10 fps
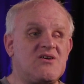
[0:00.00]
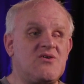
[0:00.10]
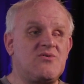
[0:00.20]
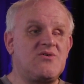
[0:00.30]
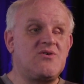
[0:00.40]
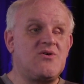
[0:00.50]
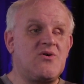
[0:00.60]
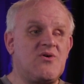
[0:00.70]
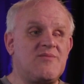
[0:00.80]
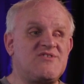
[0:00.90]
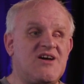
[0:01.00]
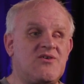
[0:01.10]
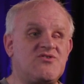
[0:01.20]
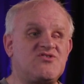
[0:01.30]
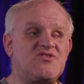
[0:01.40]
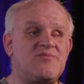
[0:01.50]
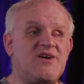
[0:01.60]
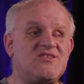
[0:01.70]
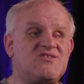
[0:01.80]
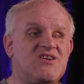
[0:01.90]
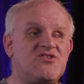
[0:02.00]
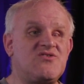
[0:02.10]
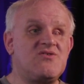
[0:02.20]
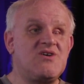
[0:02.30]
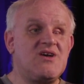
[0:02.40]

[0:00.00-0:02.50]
go uptown or to the Penn Centre.